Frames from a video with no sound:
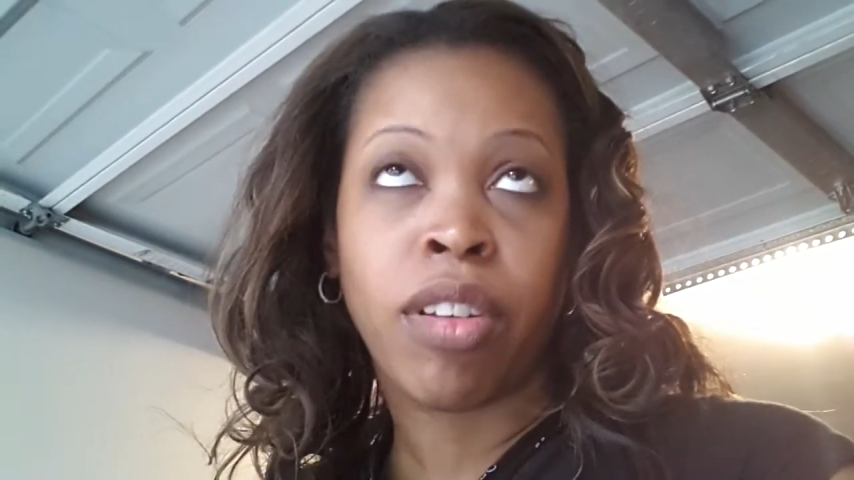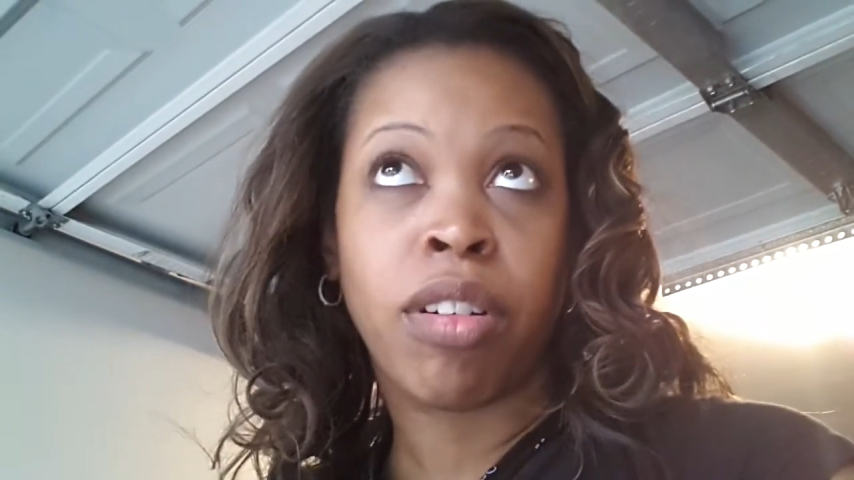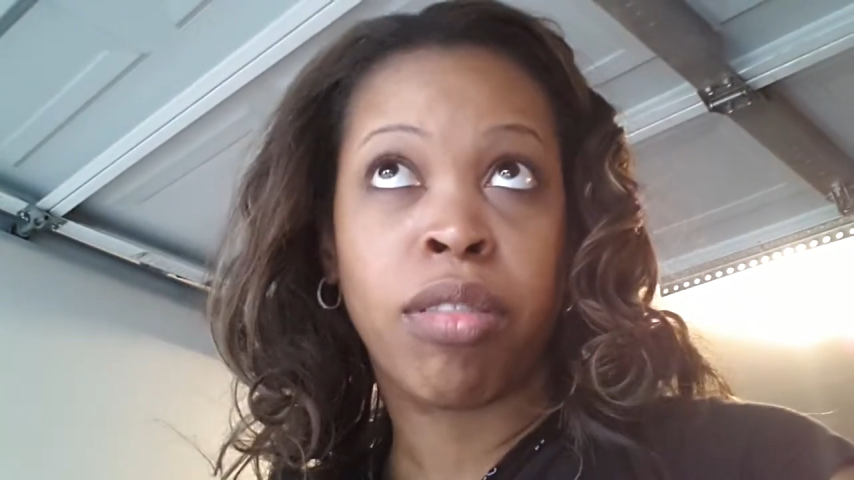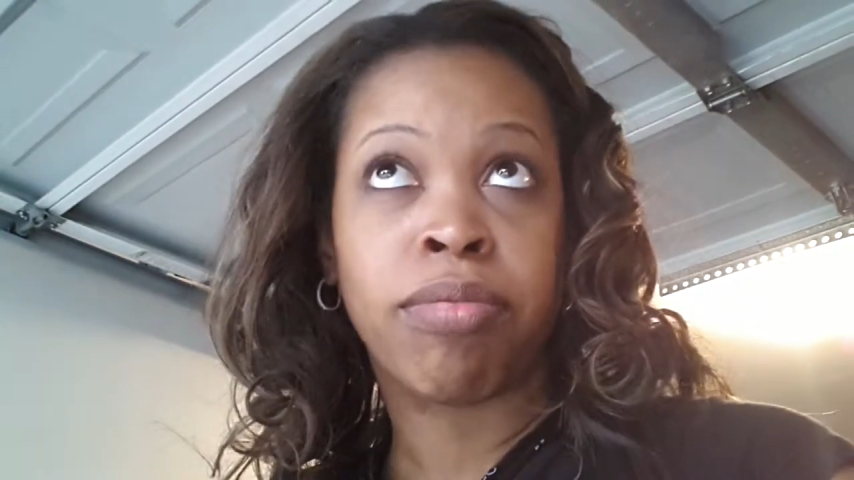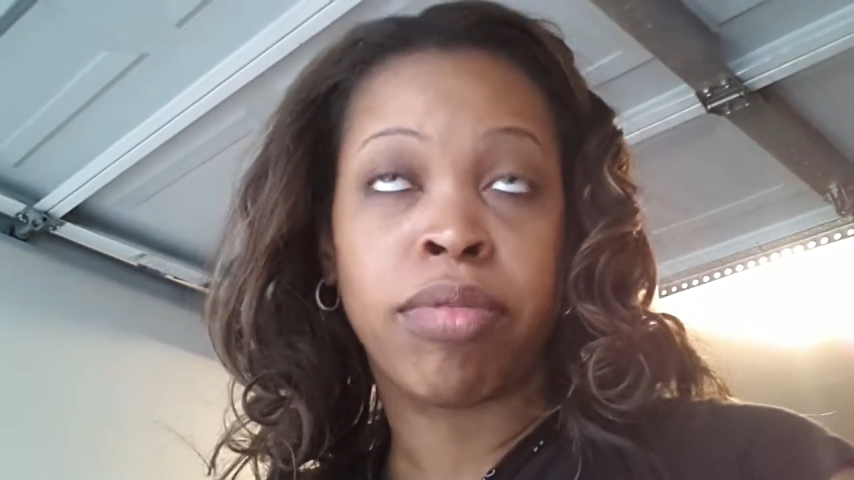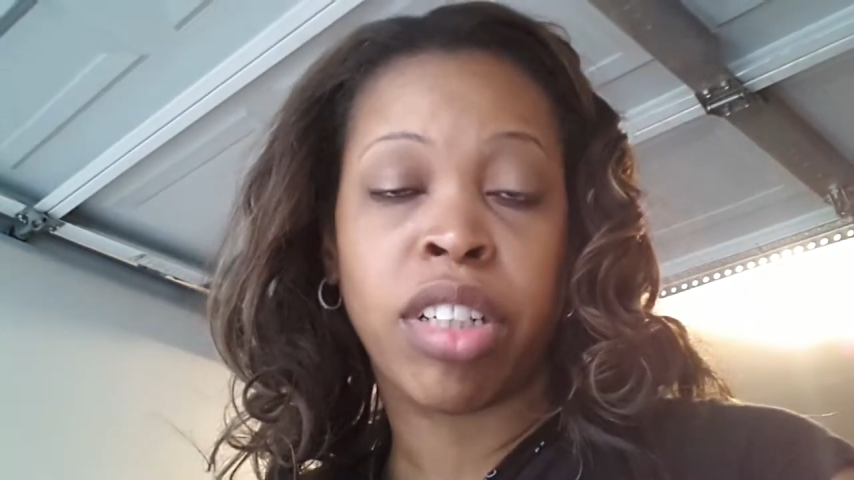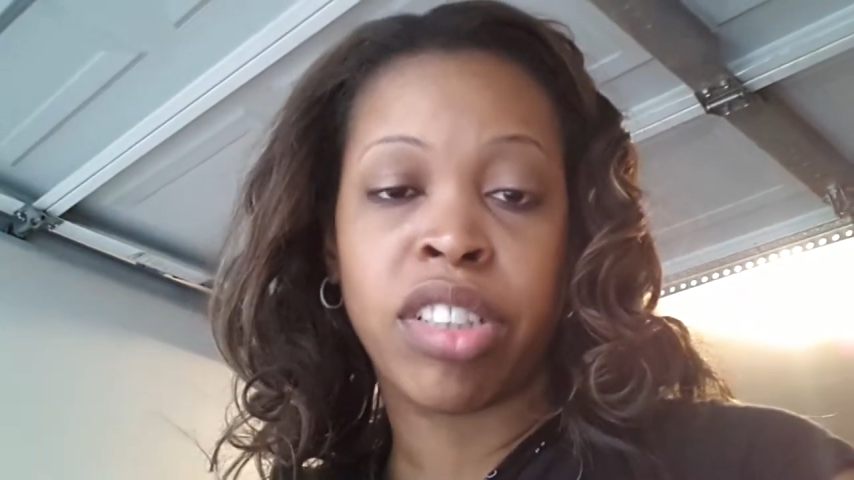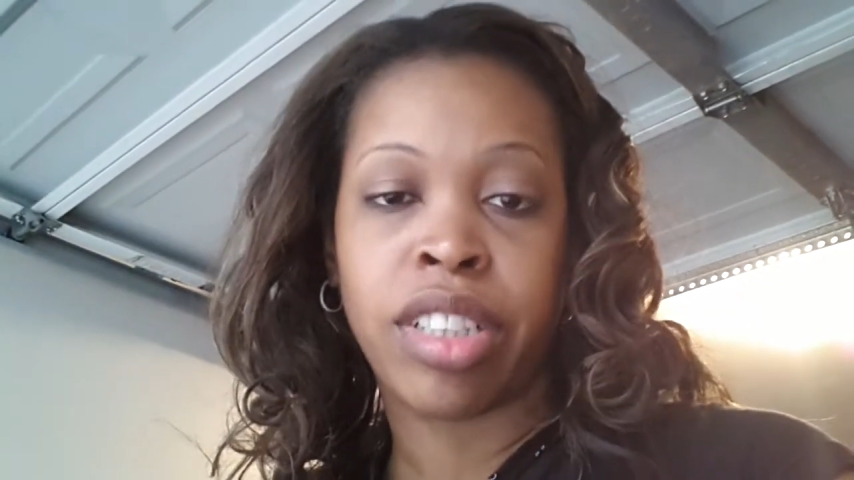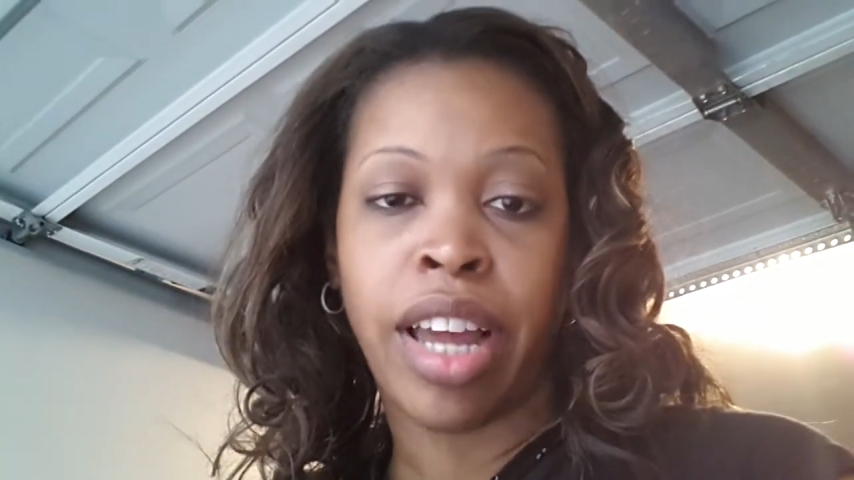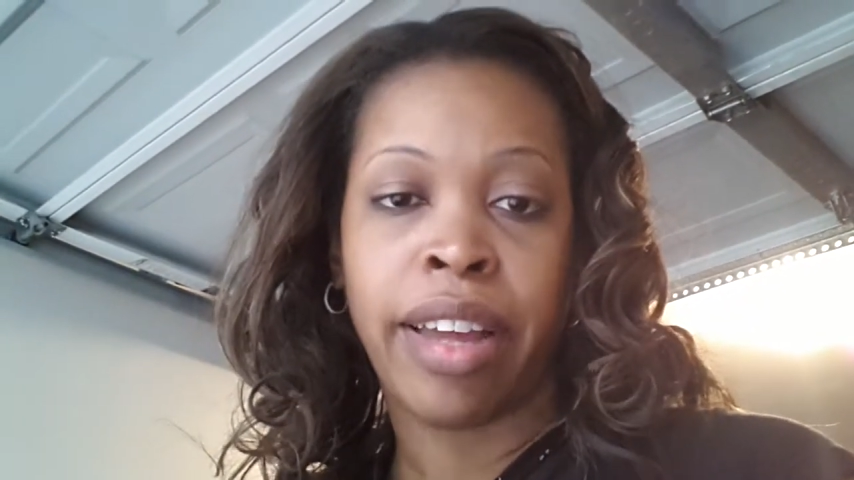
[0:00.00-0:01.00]
or
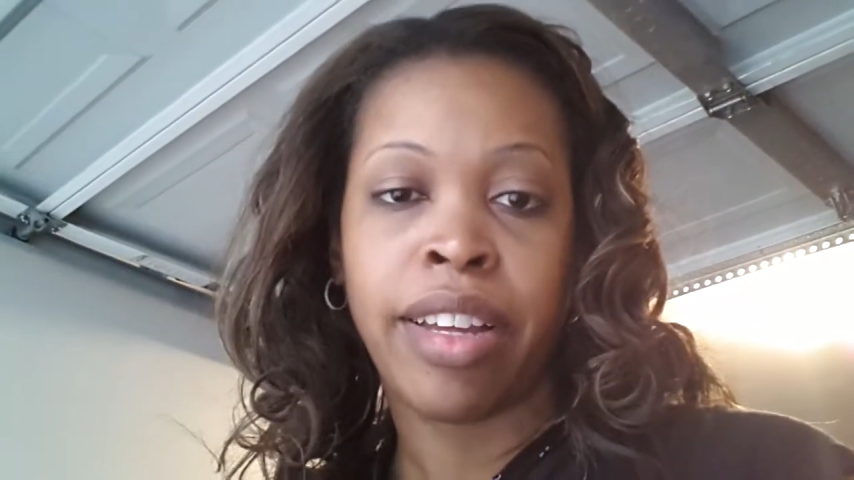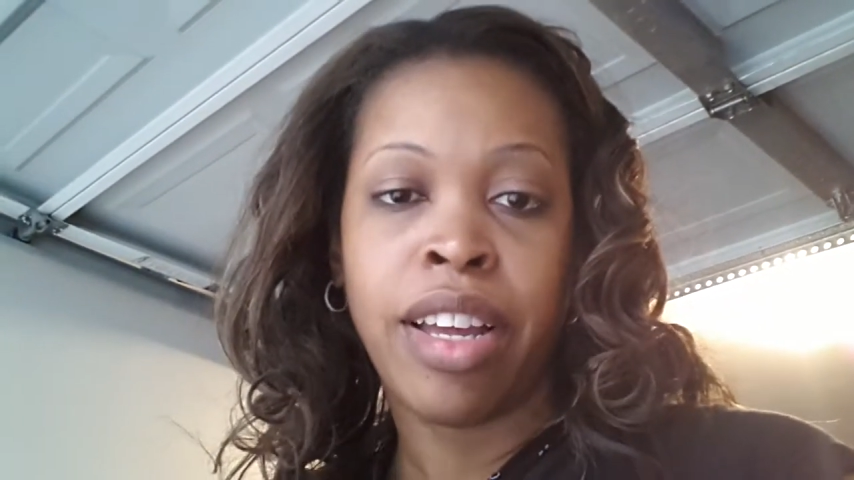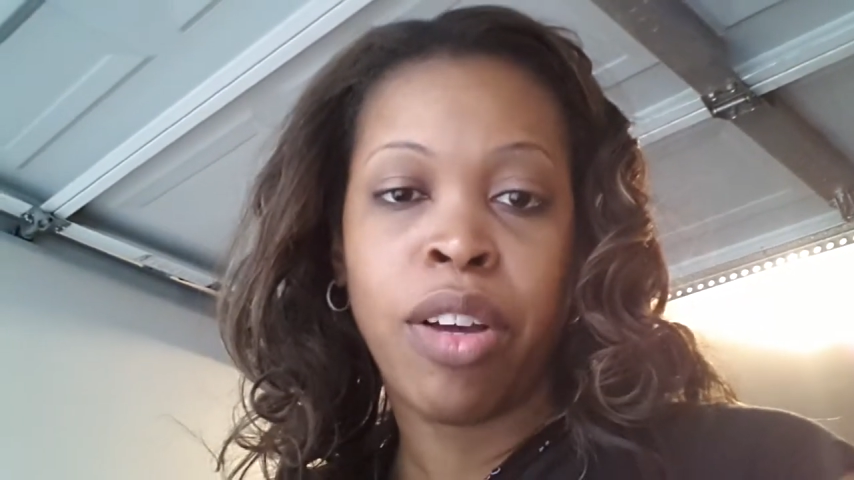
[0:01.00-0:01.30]
Thursday,